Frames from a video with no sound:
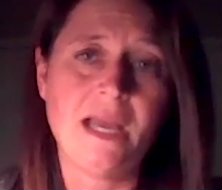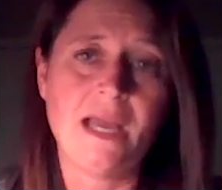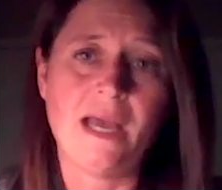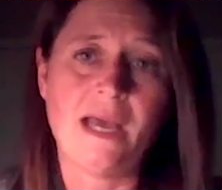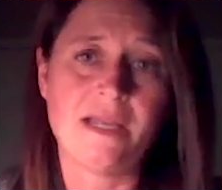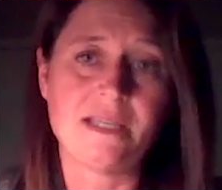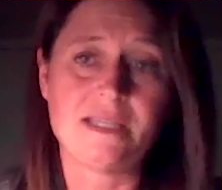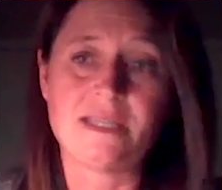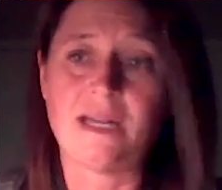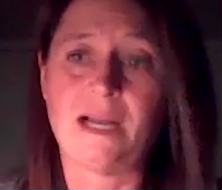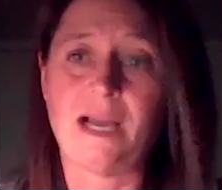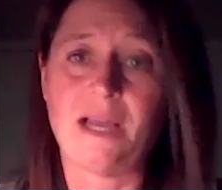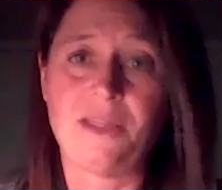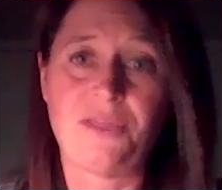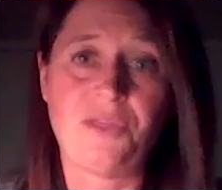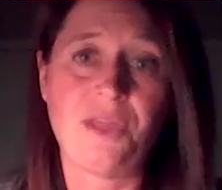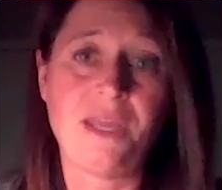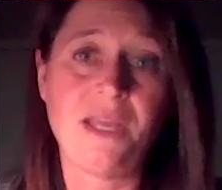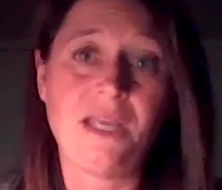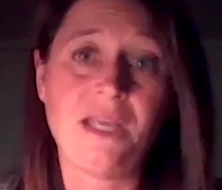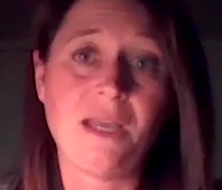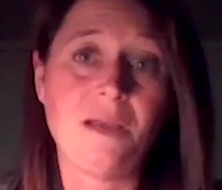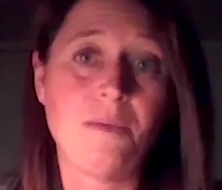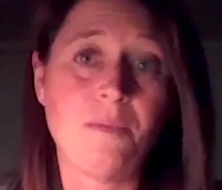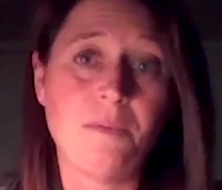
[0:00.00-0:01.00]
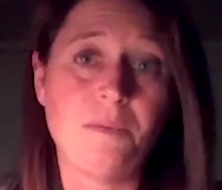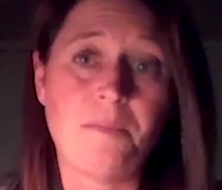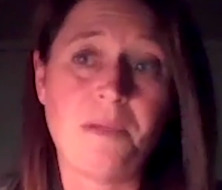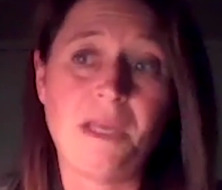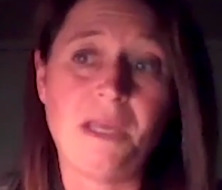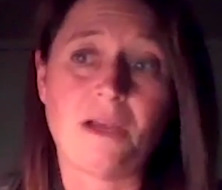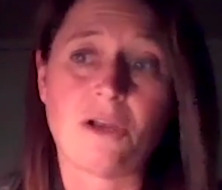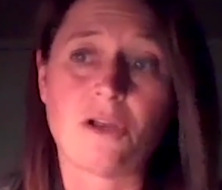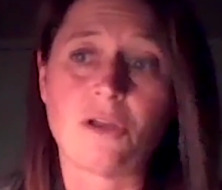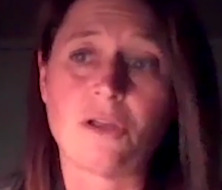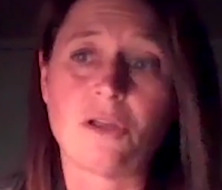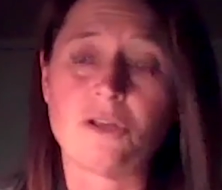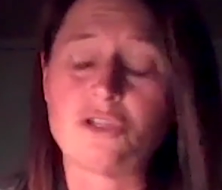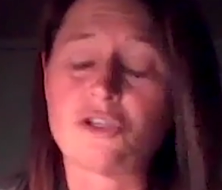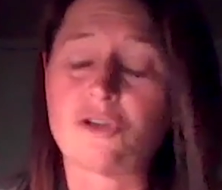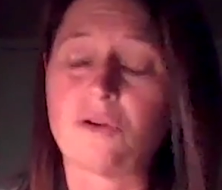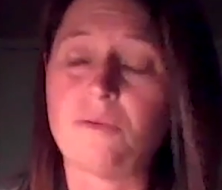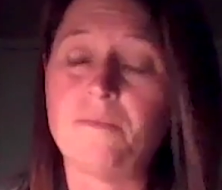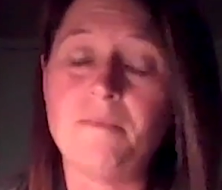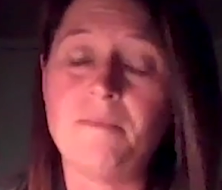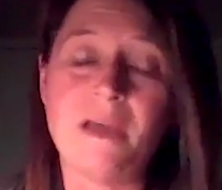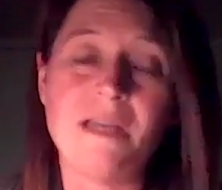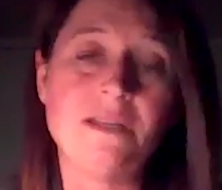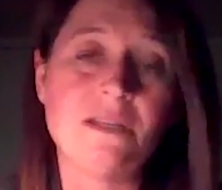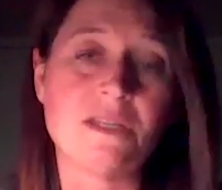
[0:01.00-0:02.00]
And I said, I think it would be a
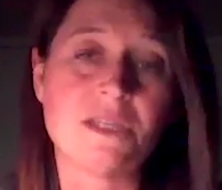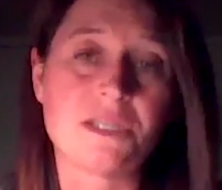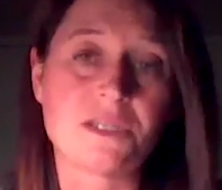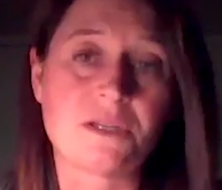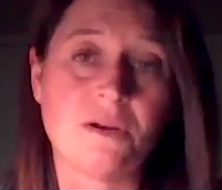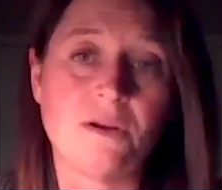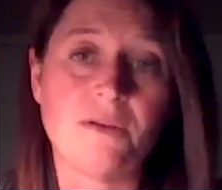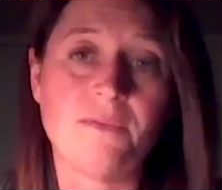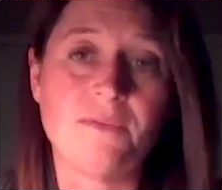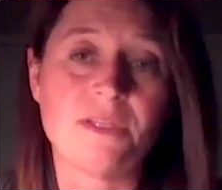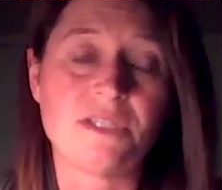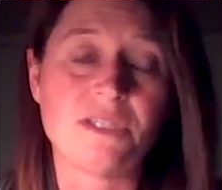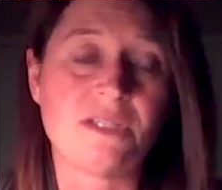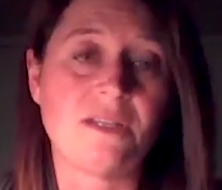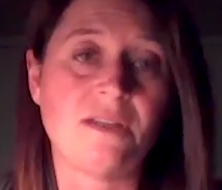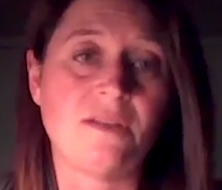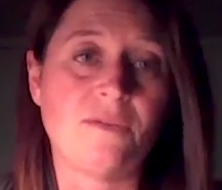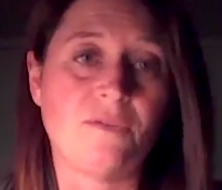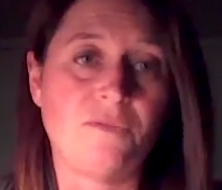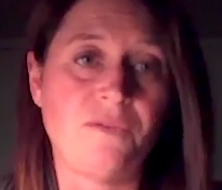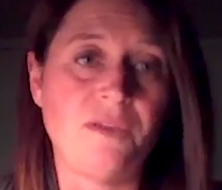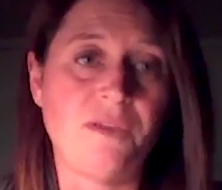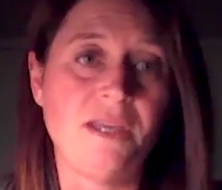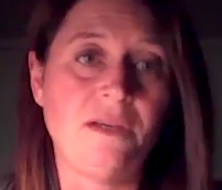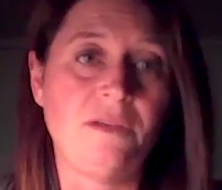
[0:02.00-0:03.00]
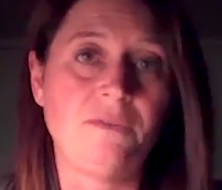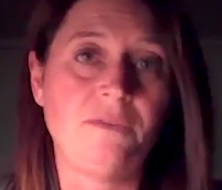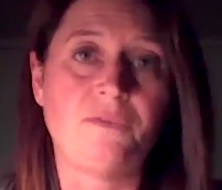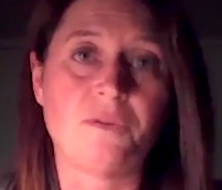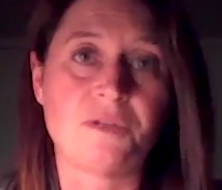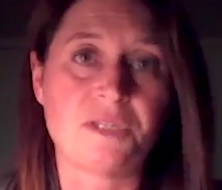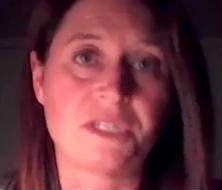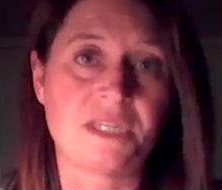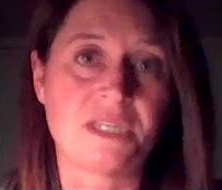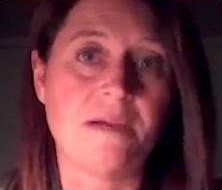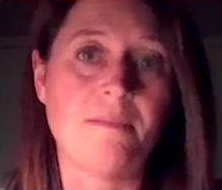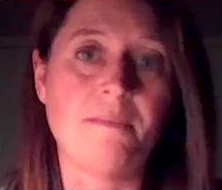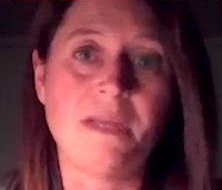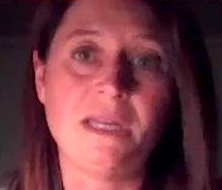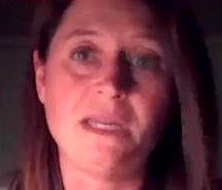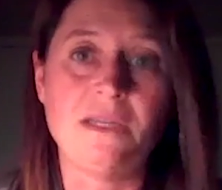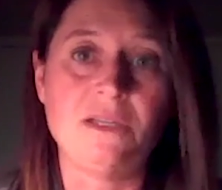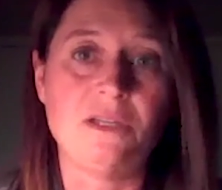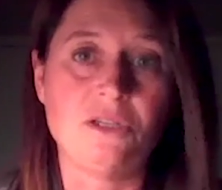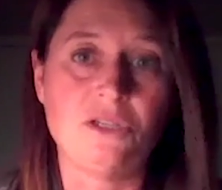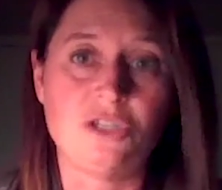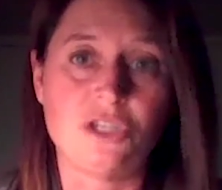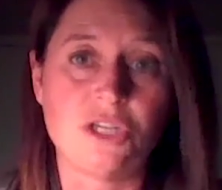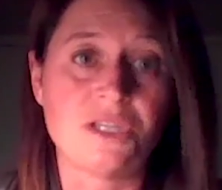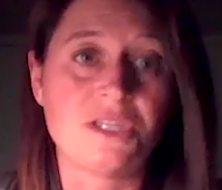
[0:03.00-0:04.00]
tremendous service to the field for somebody
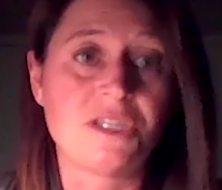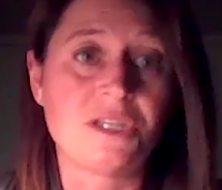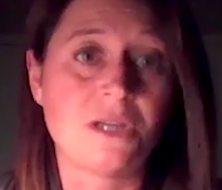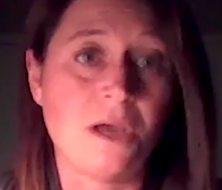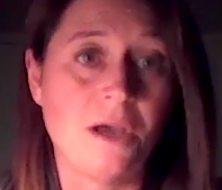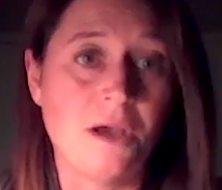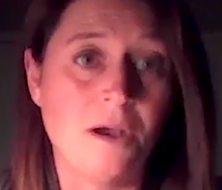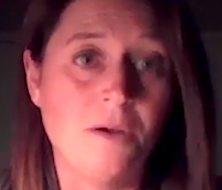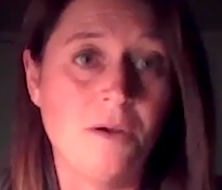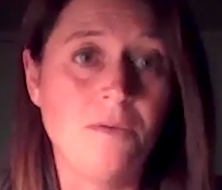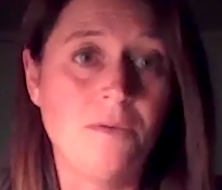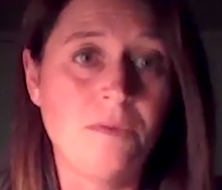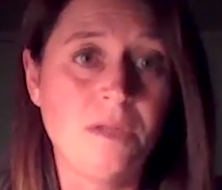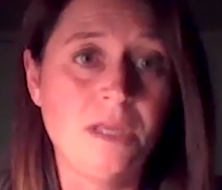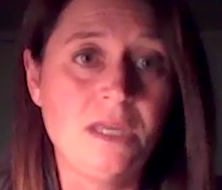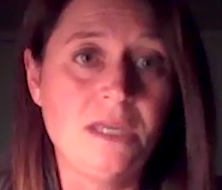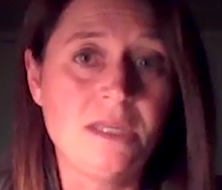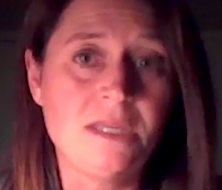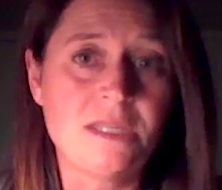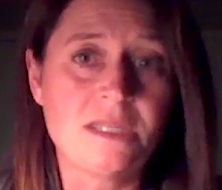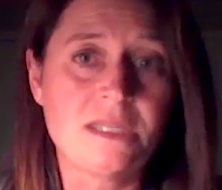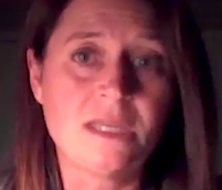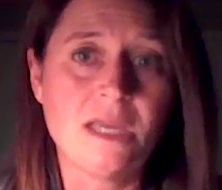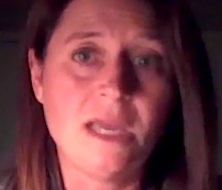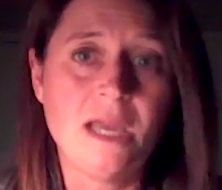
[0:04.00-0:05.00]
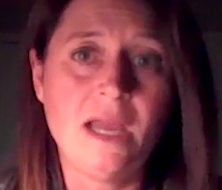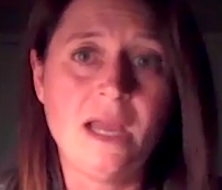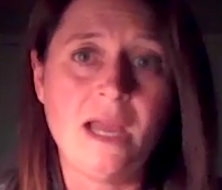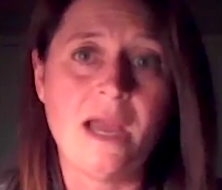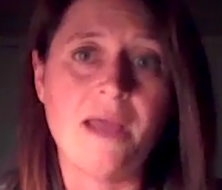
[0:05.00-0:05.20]
to just own this